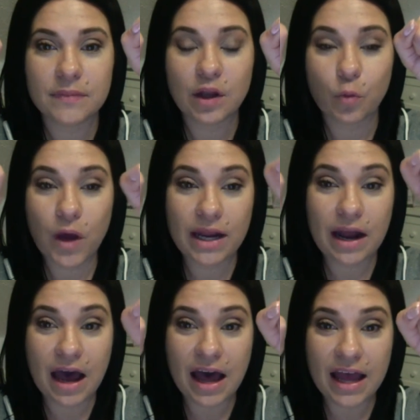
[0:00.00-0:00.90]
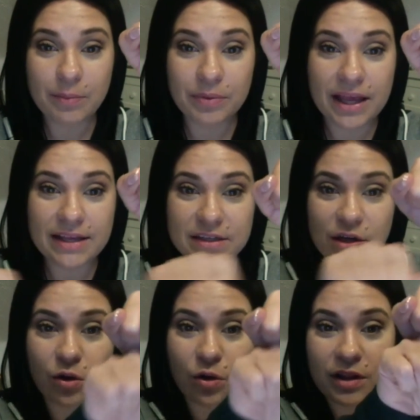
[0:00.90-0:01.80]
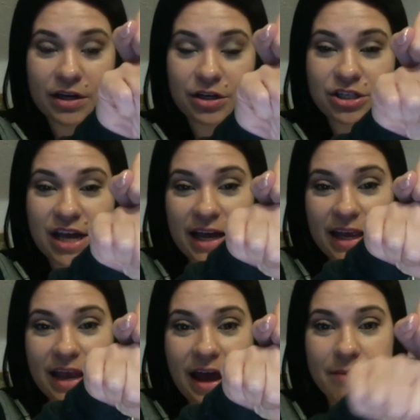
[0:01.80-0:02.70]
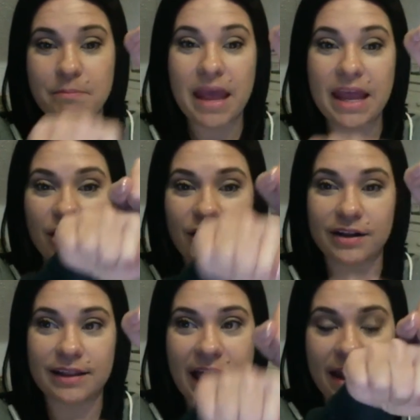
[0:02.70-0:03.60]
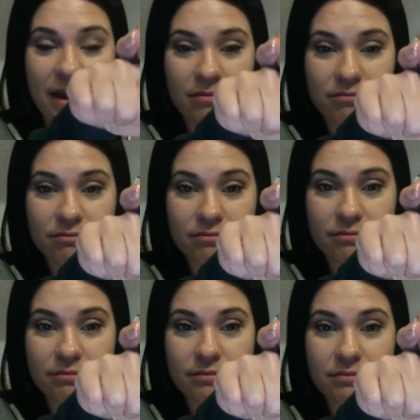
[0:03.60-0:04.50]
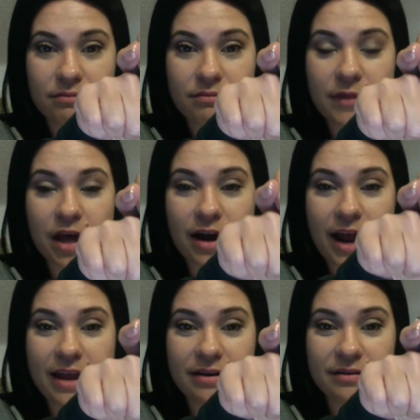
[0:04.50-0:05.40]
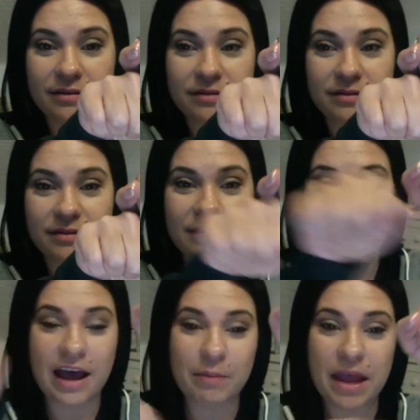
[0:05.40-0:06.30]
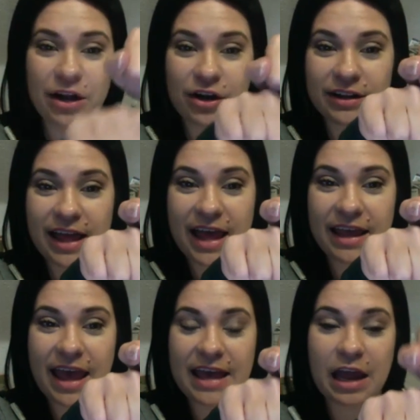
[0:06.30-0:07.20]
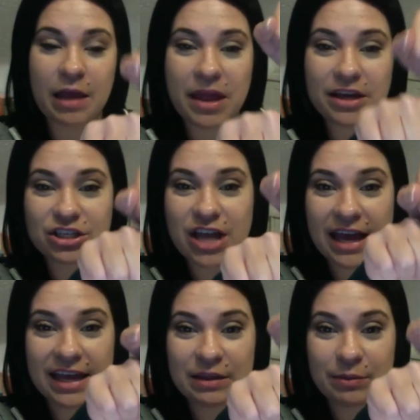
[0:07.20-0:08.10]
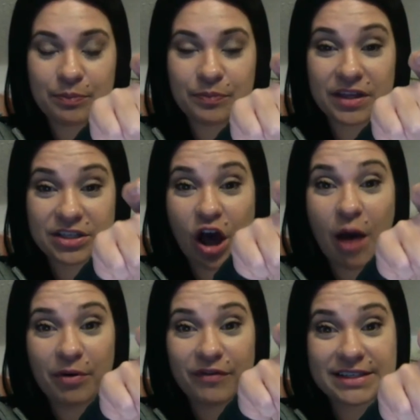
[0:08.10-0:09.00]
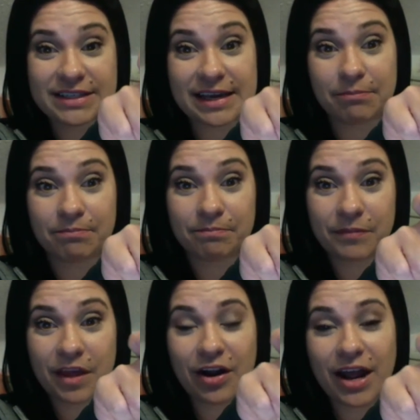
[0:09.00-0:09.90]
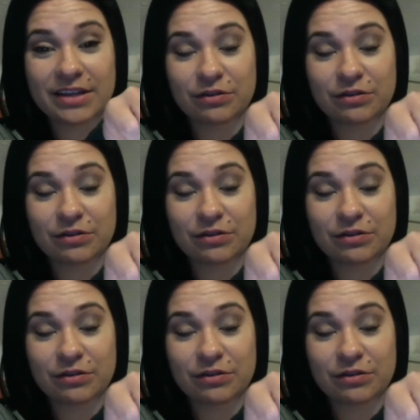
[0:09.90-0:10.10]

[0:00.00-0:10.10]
When I placed Nicole under Jackie, I made her a leg. All right. I made her a leg, and I made Jackie the top of a team. All right.